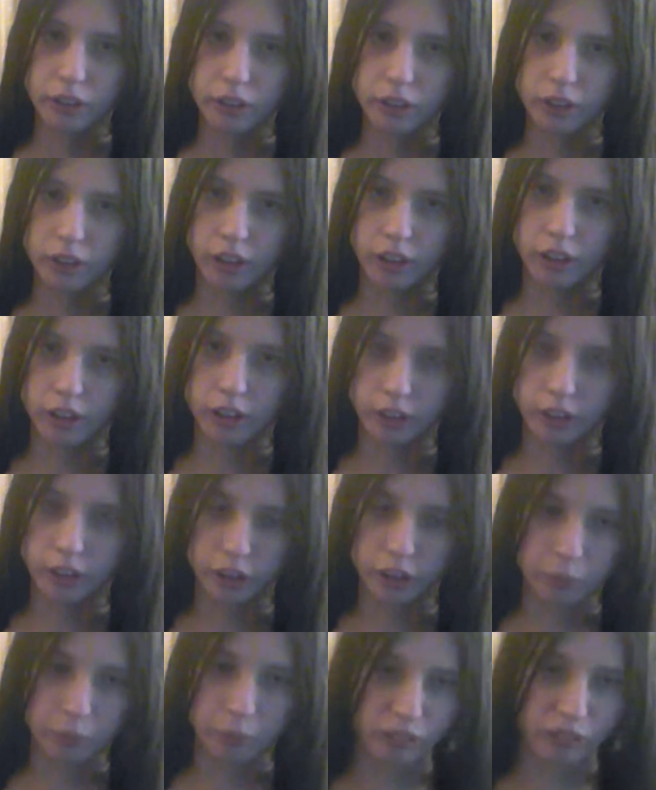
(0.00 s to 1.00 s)
Uh,
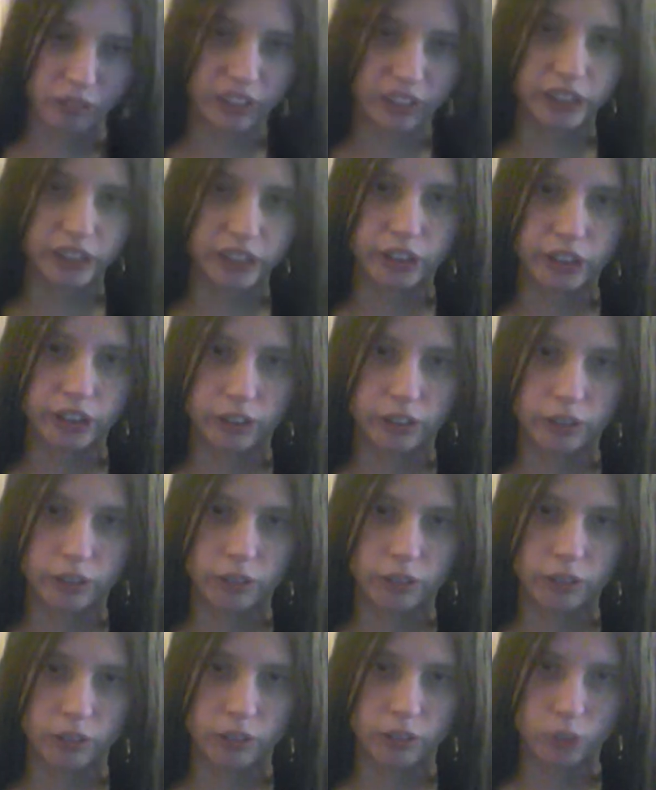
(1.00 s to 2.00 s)
you can be
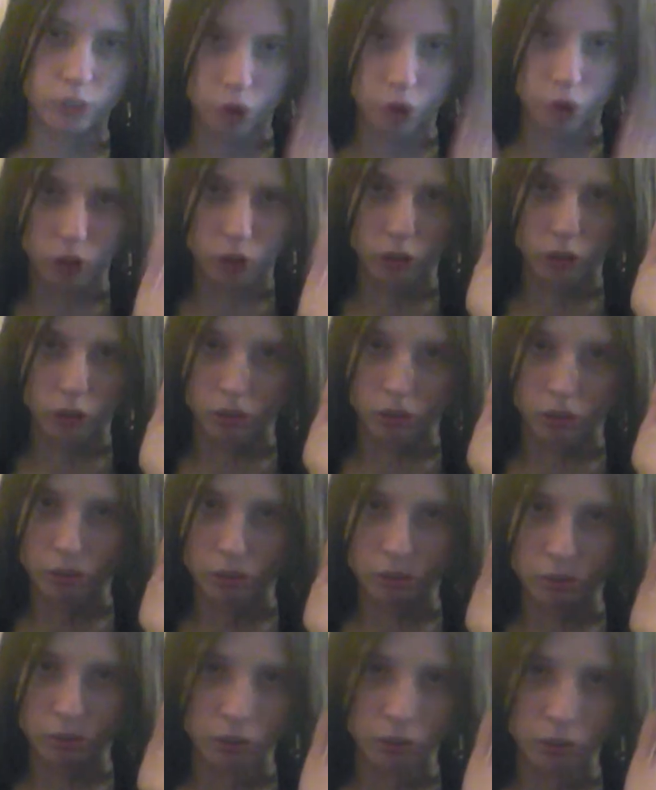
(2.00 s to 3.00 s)
facing your
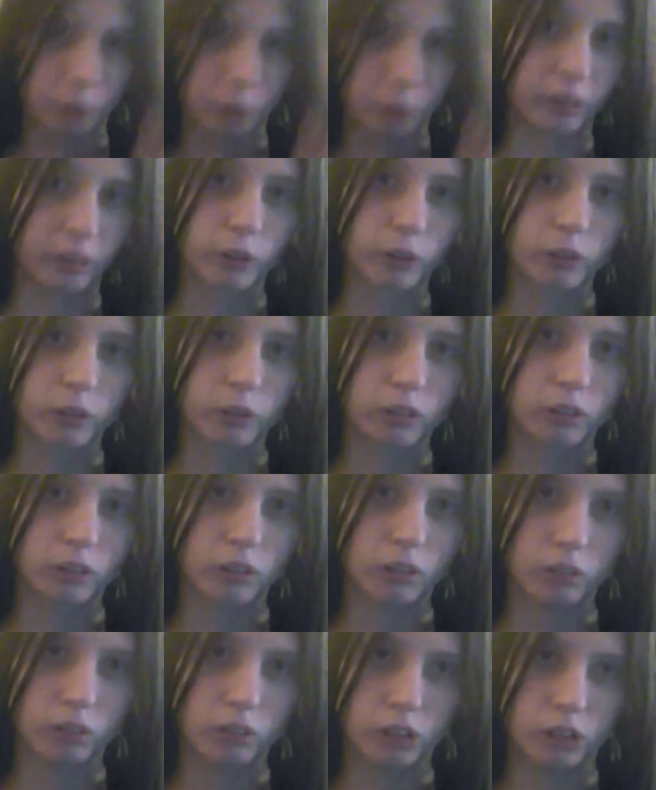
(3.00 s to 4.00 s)
computer
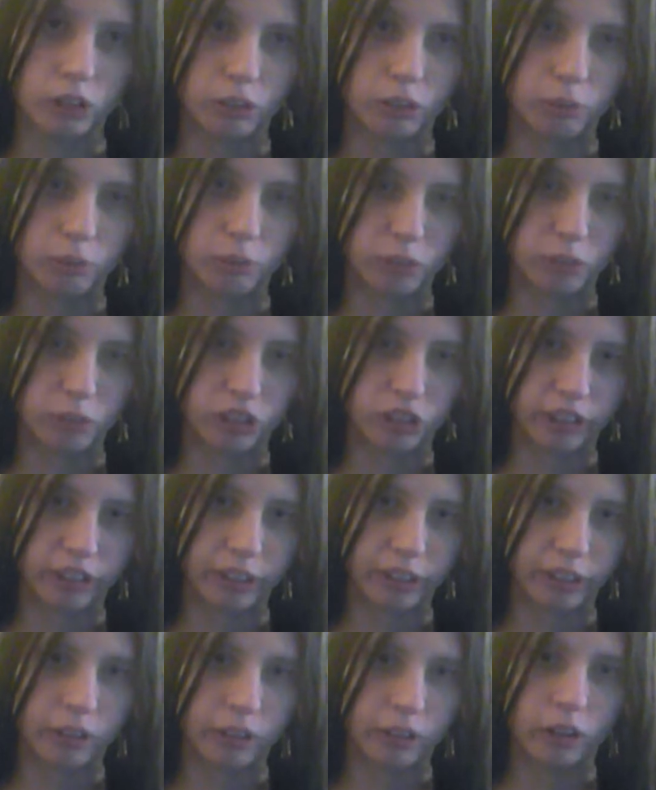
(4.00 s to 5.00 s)

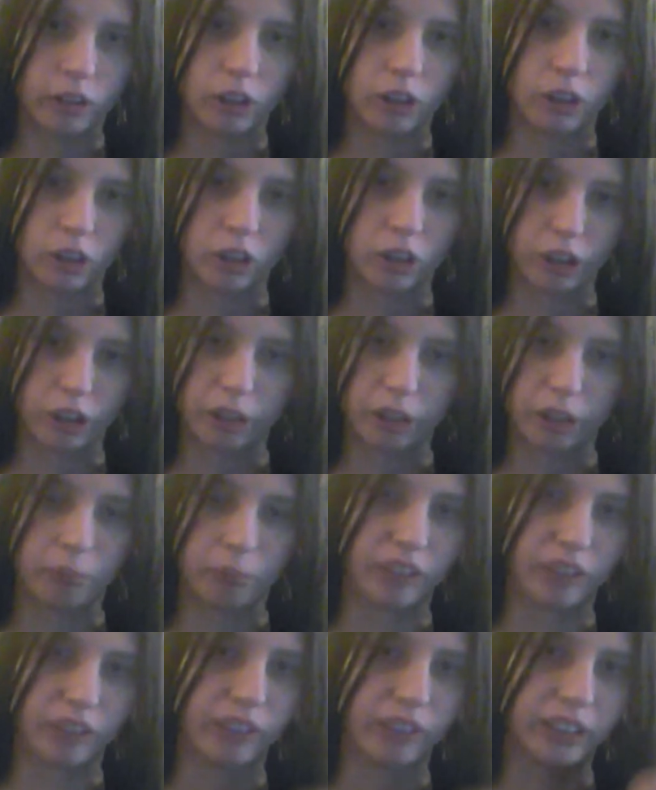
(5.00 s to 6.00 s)
screen. You can
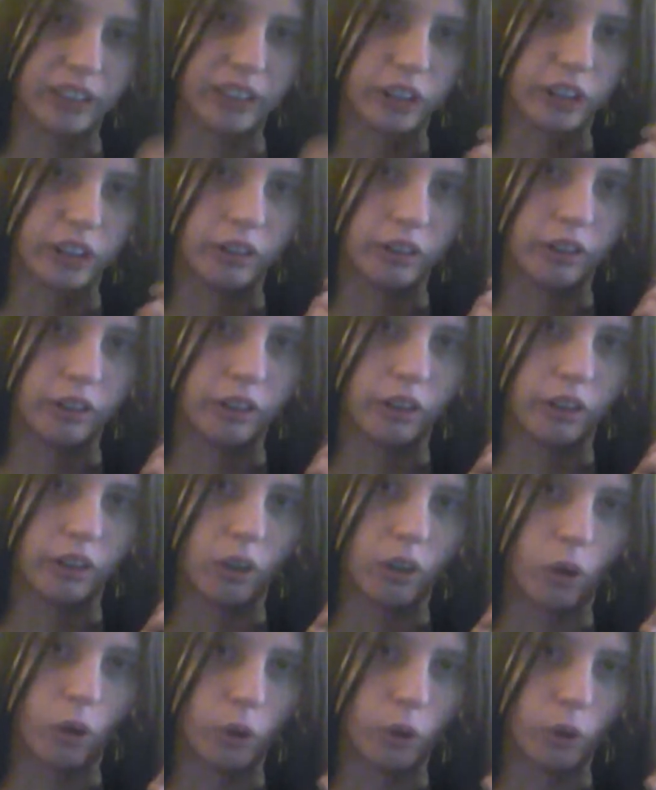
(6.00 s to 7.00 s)
be facing
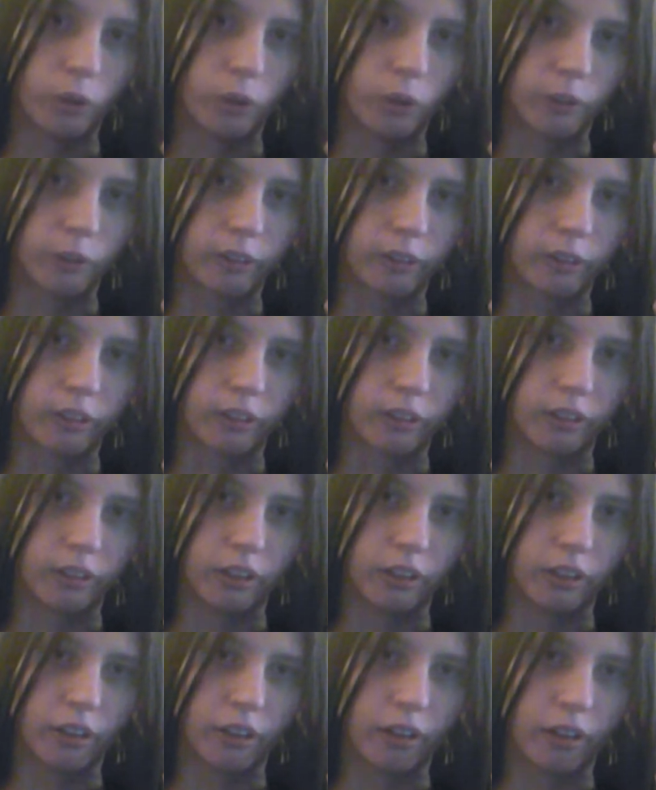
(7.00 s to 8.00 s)
your
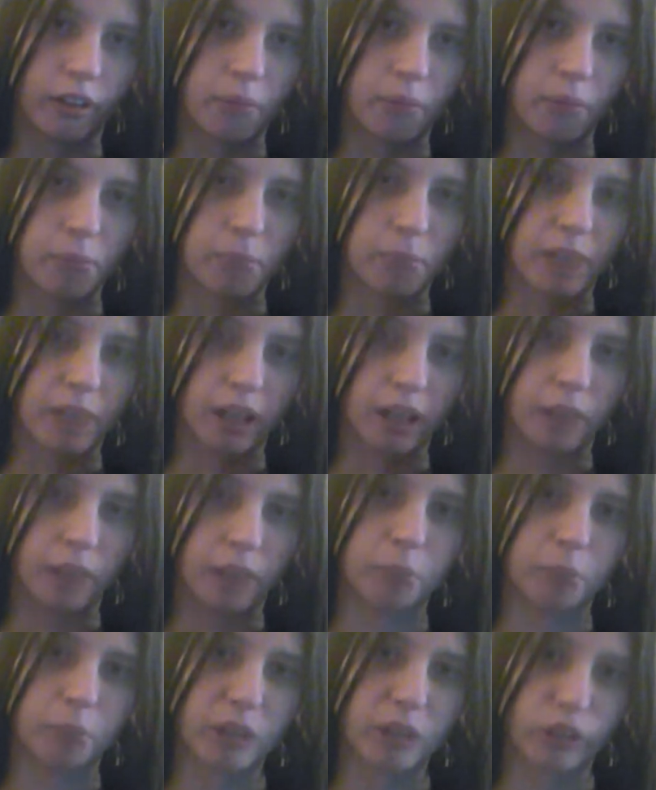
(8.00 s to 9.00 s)
uh,
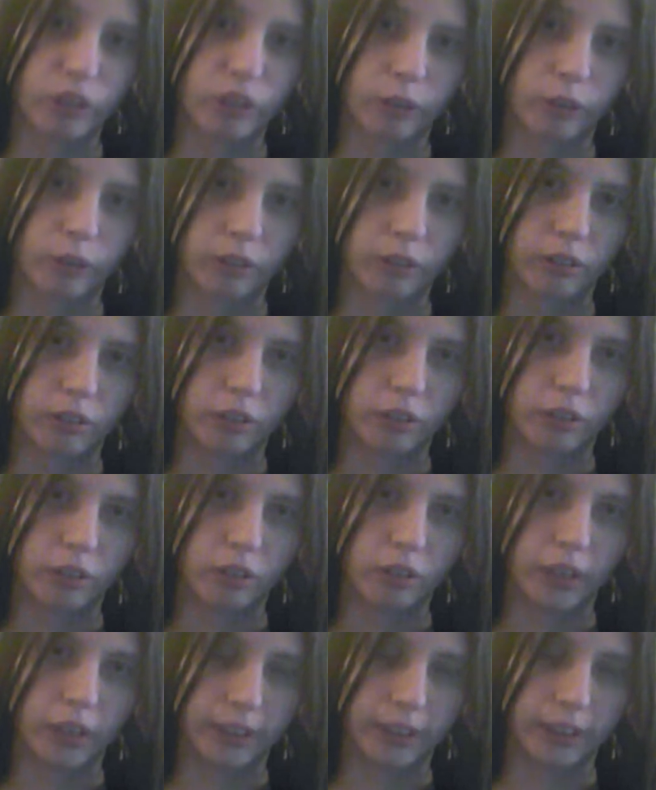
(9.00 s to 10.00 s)
mirror
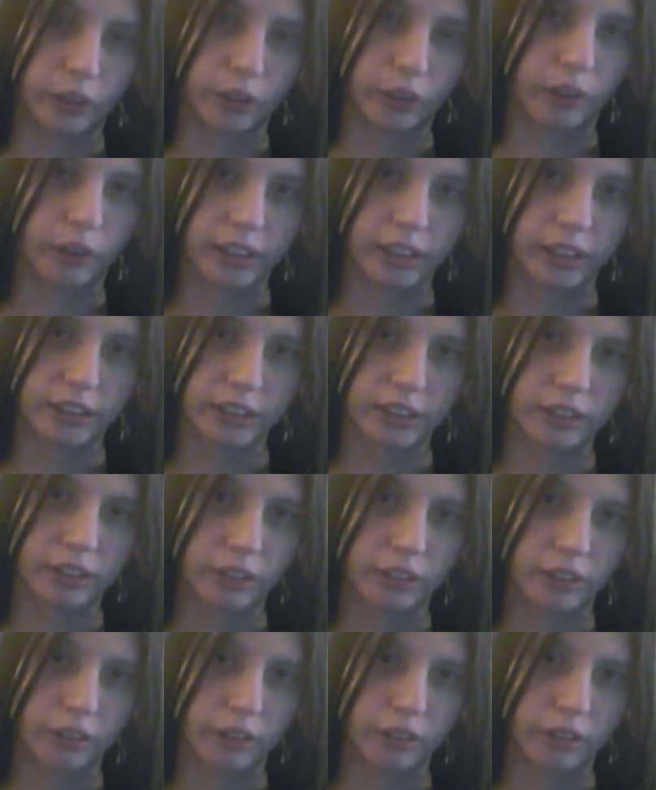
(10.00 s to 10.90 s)
and do this.